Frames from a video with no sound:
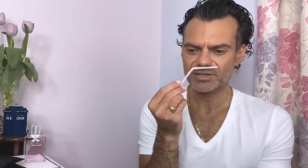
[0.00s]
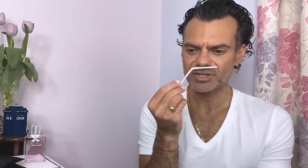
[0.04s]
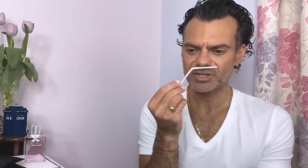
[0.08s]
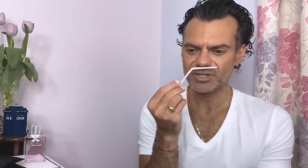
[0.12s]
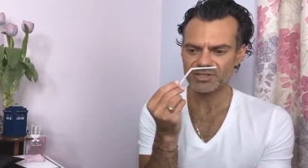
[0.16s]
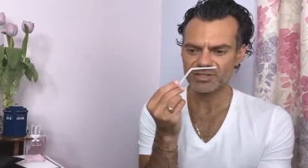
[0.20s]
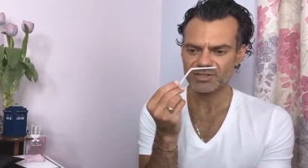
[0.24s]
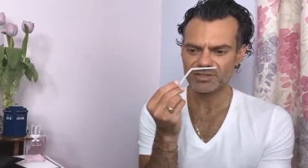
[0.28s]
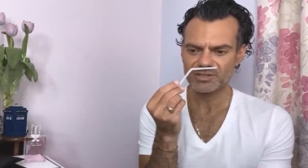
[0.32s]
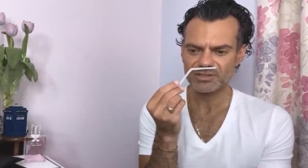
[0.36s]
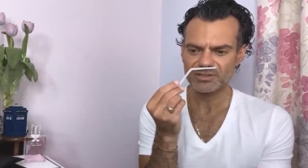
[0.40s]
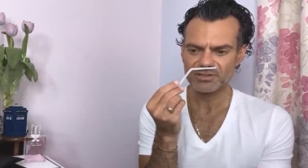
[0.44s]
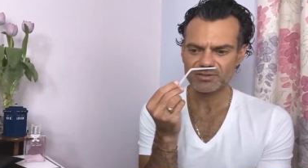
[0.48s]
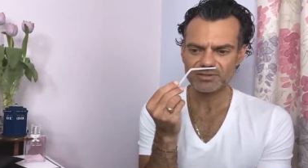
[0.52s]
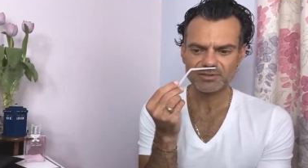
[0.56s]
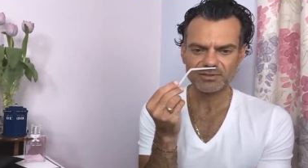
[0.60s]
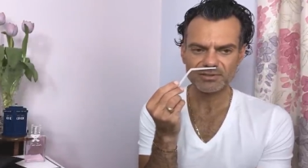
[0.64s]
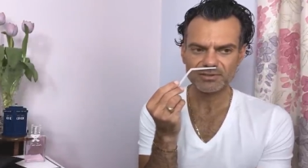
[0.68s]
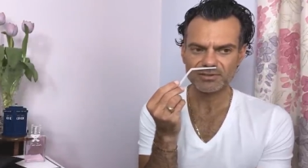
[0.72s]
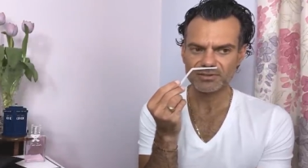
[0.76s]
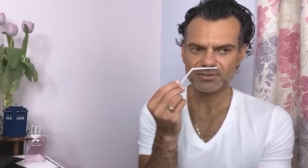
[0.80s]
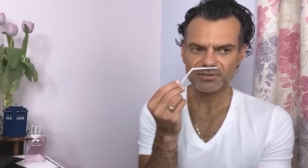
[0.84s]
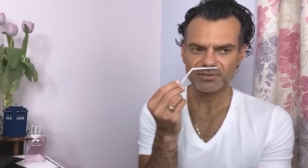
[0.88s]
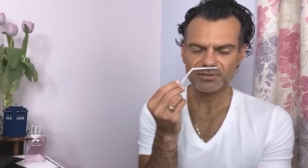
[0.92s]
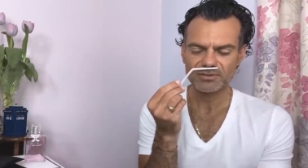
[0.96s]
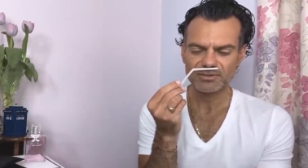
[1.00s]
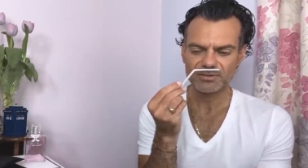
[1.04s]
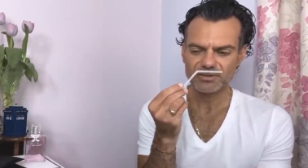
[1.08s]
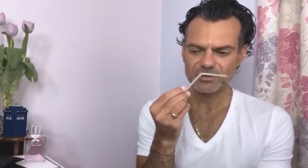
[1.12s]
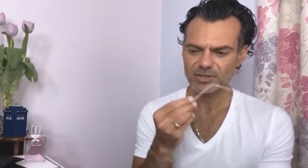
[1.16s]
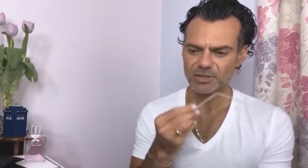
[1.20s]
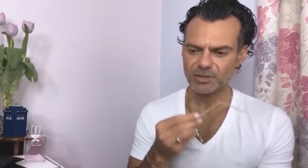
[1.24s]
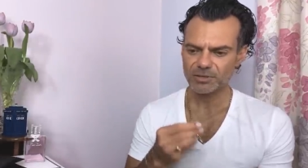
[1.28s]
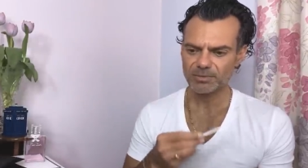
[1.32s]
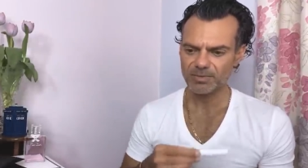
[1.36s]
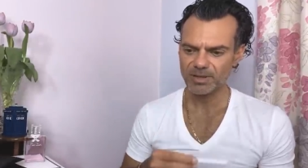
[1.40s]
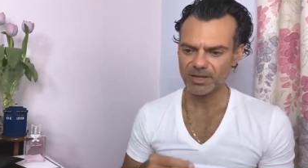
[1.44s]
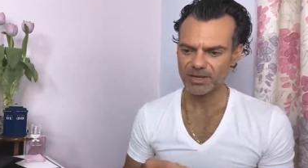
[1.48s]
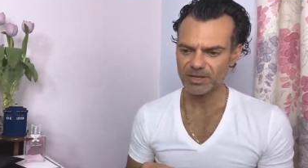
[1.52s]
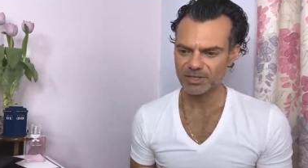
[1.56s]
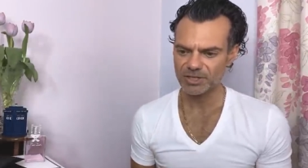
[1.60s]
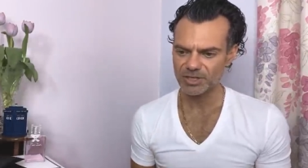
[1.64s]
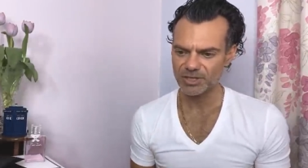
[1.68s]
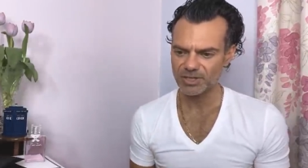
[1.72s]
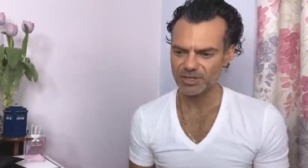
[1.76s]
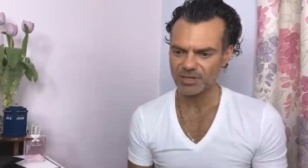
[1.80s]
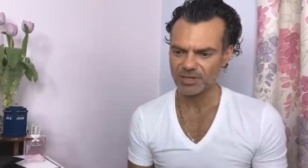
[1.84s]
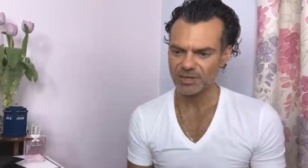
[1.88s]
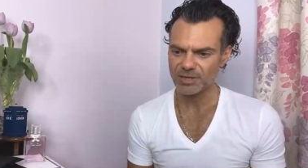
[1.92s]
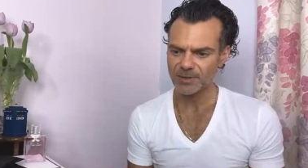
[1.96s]
but just don't
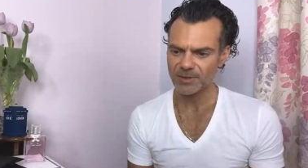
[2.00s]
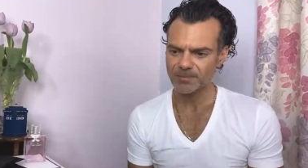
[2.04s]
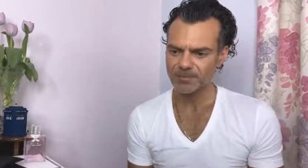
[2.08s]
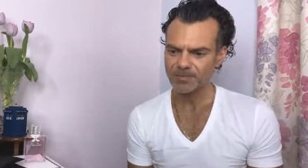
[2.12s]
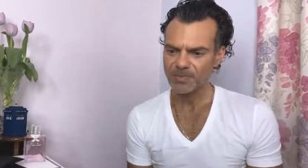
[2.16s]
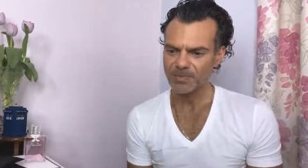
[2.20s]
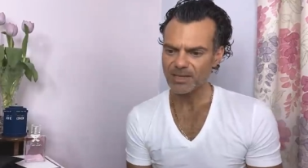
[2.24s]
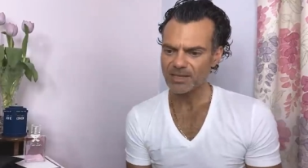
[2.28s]
manage it.